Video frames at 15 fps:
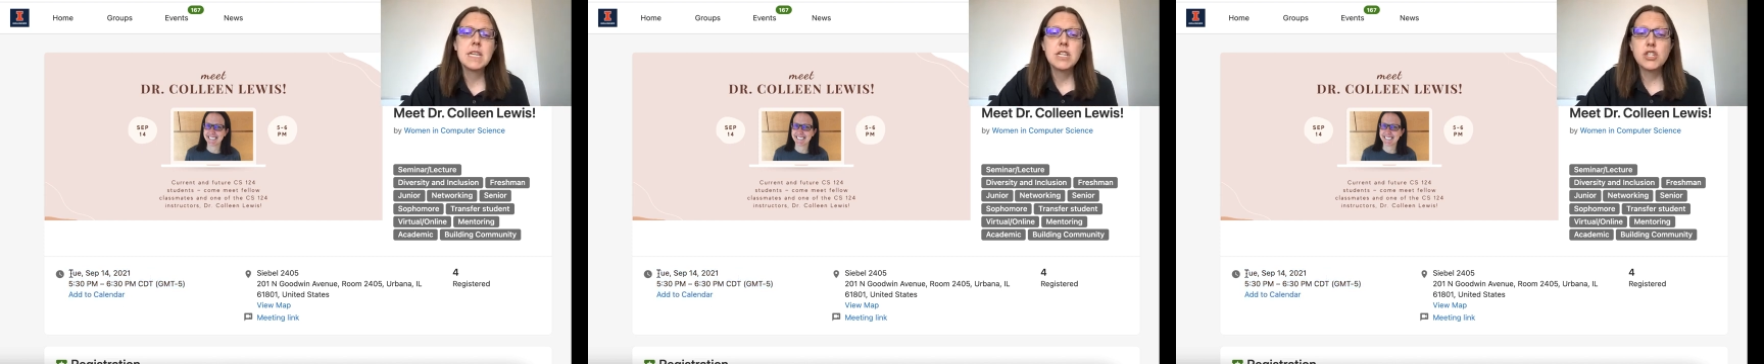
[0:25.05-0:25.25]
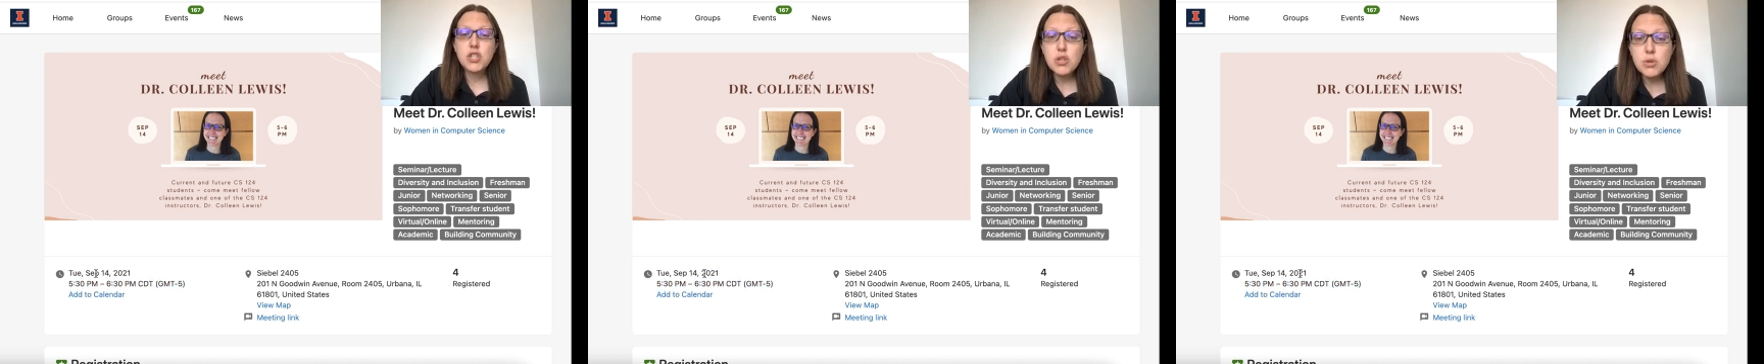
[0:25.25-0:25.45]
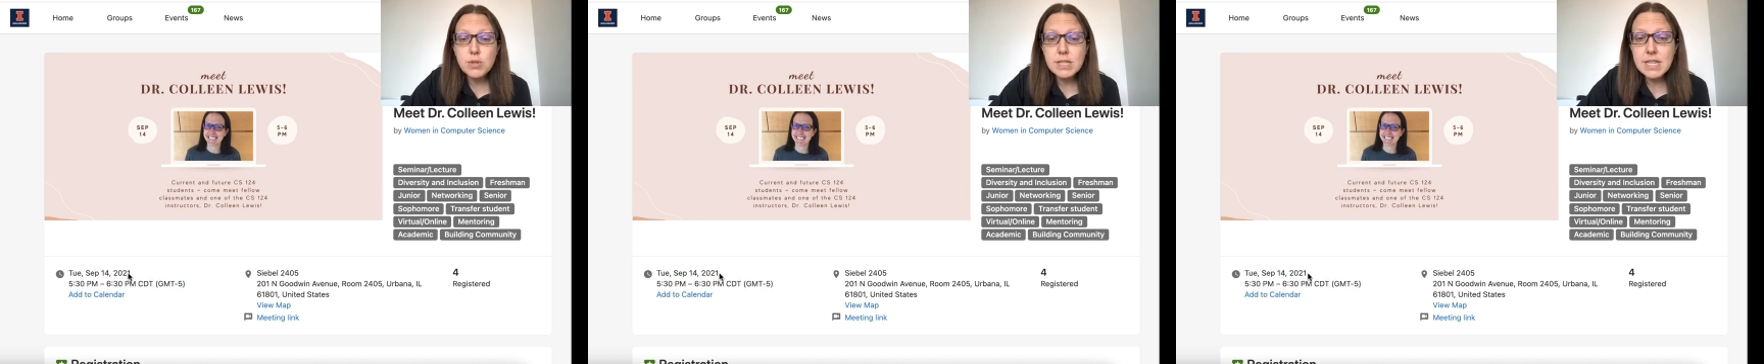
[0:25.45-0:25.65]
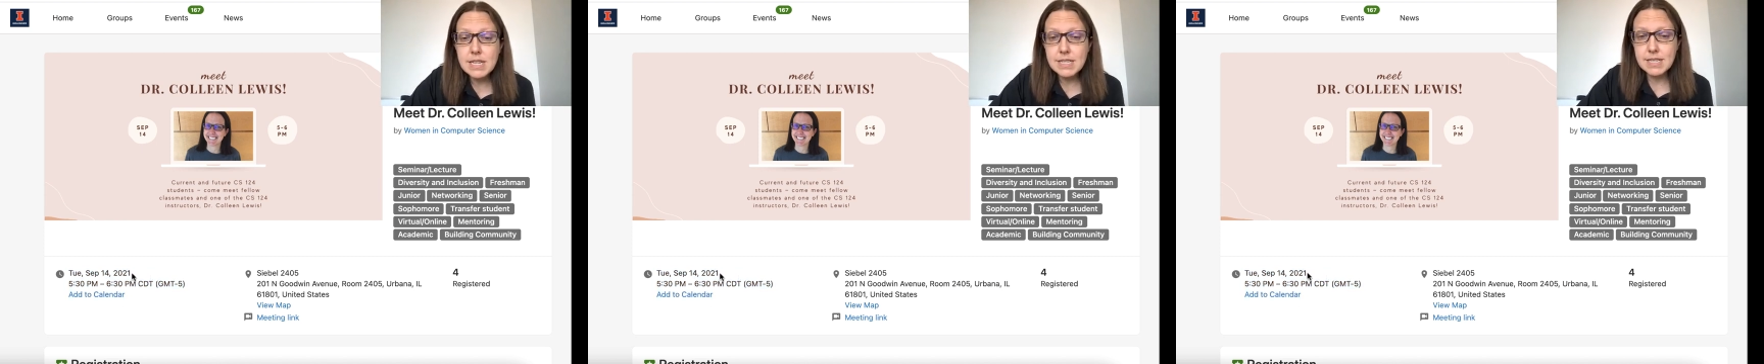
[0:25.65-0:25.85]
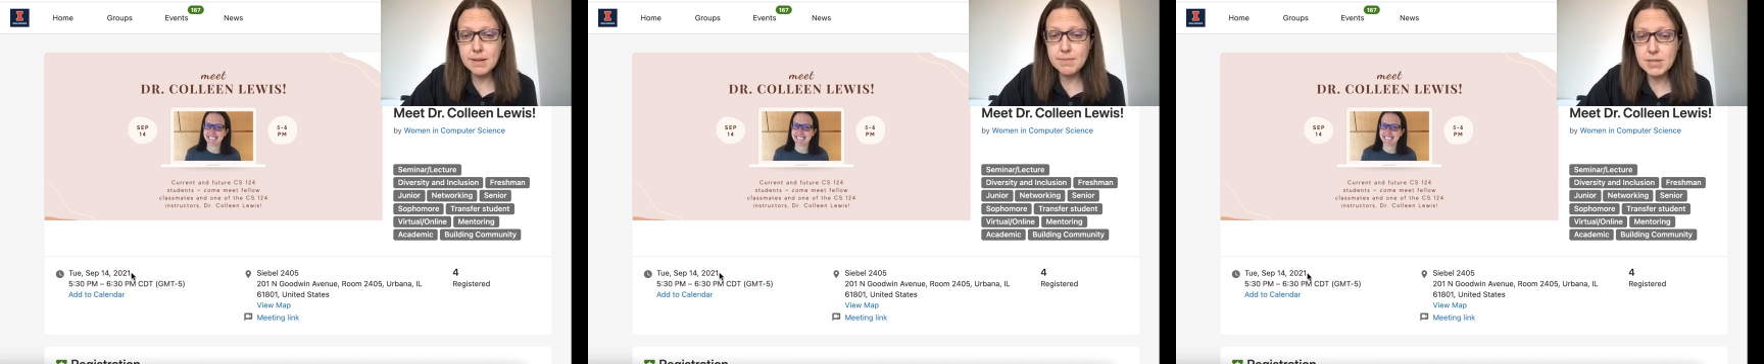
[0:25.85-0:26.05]
Tuesday,
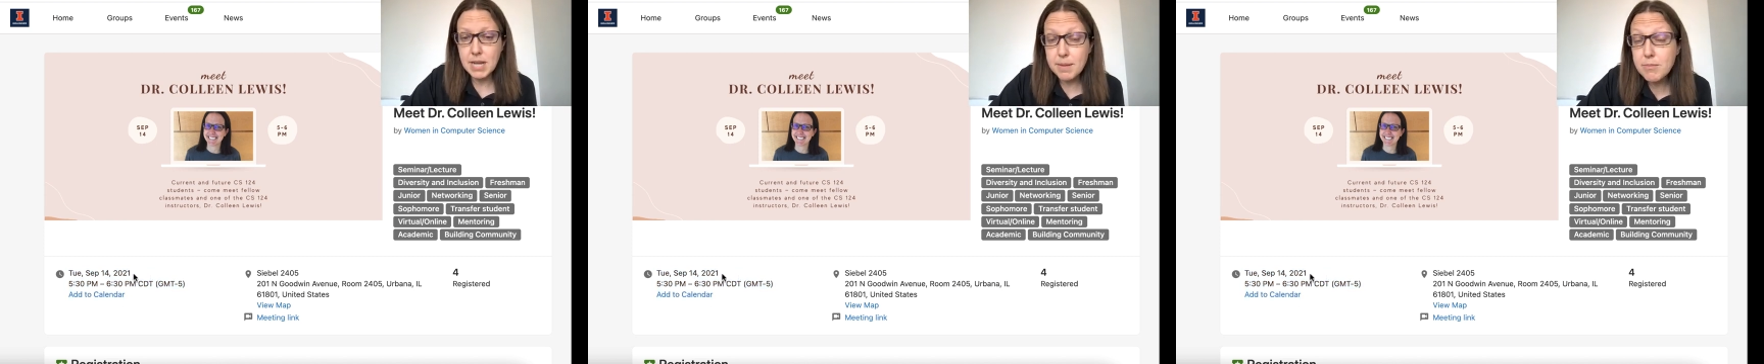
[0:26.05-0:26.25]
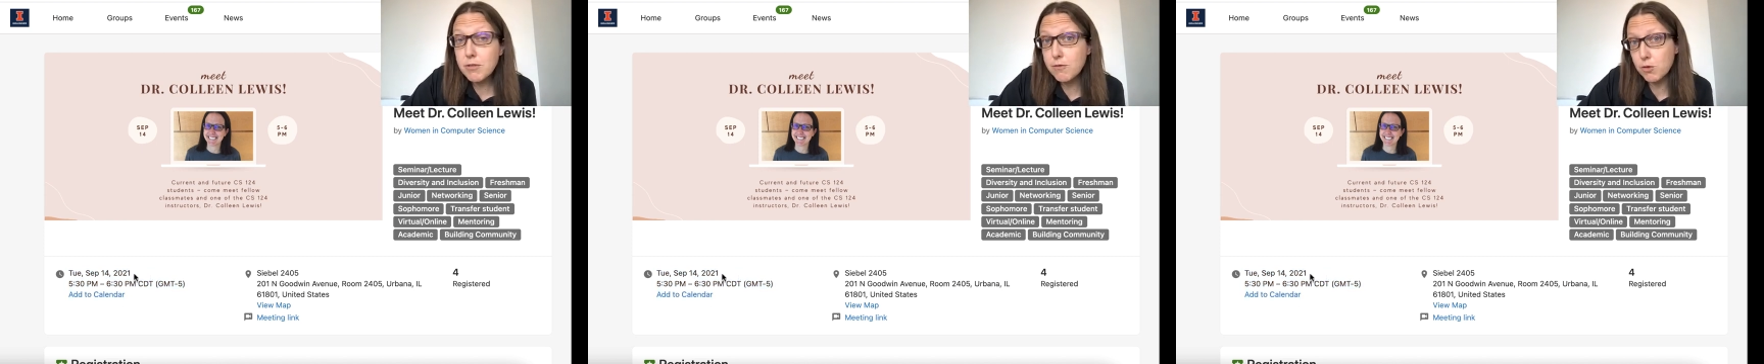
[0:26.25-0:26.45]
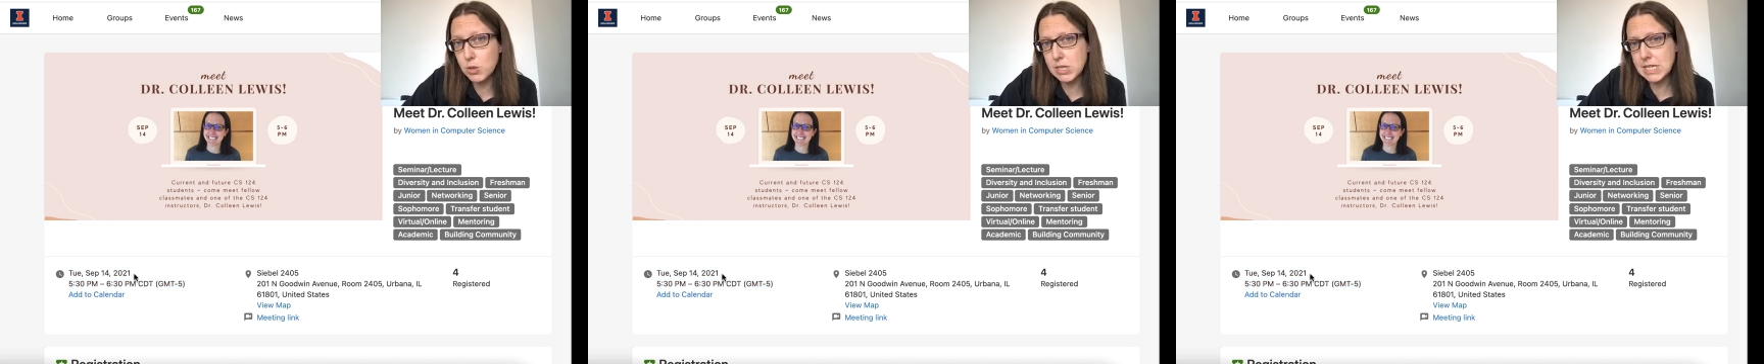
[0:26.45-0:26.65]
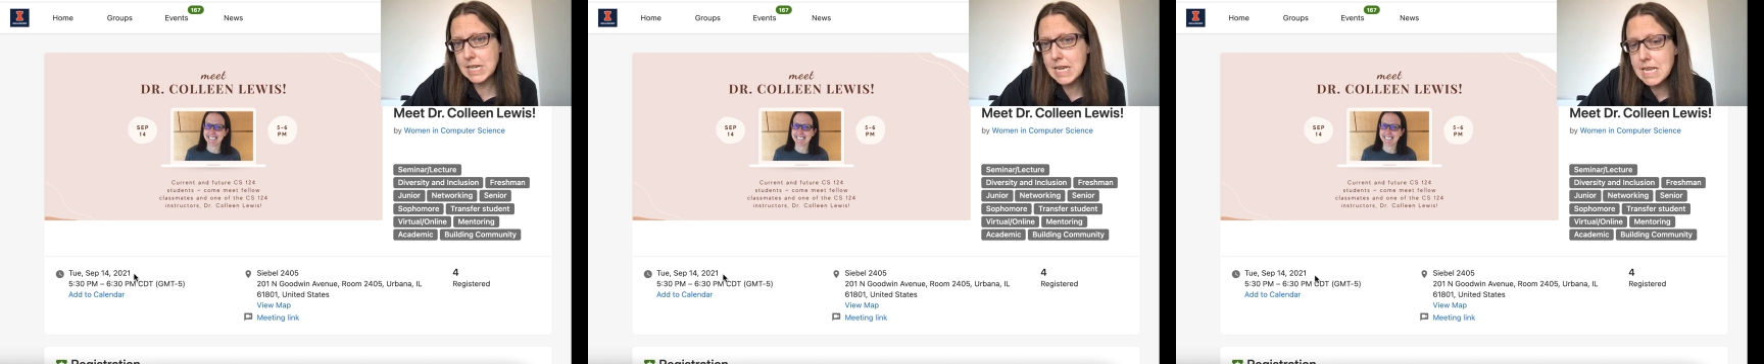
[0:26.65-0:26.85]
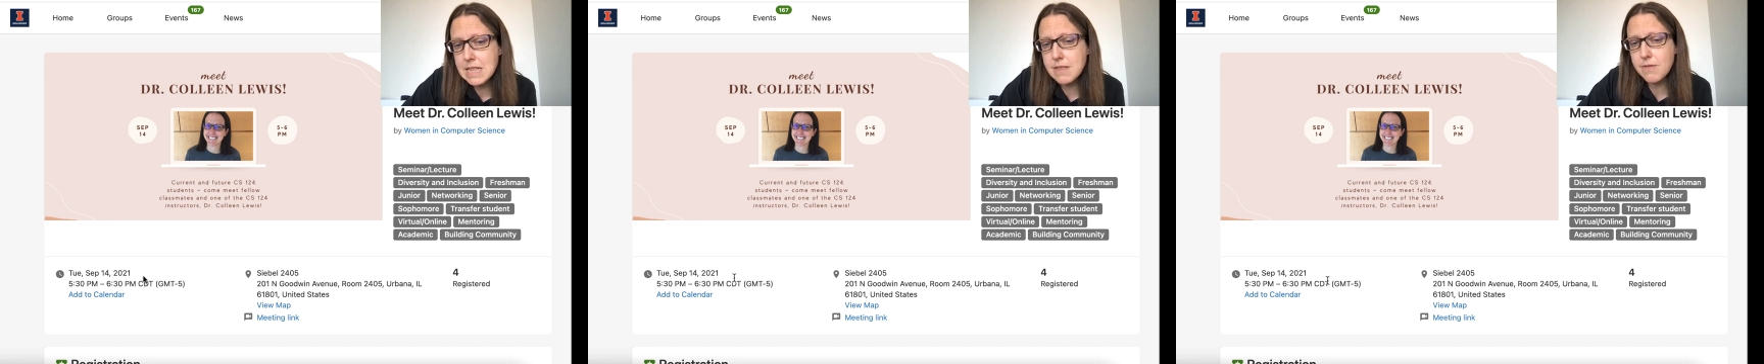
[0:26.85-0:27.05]
September 14th